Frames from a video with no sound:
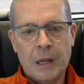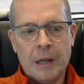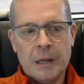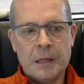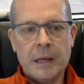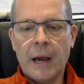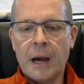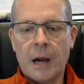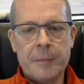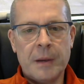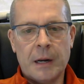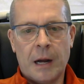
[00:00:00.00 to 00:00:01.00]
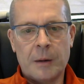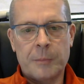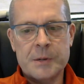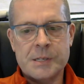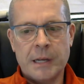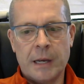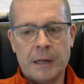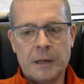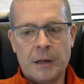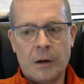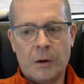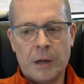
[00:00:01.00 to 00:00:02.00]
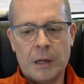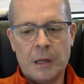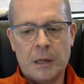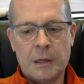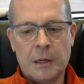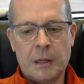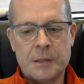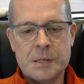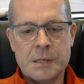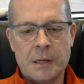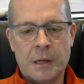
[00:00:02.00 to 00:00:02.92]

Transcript: Yeah, I mean, 100%. It's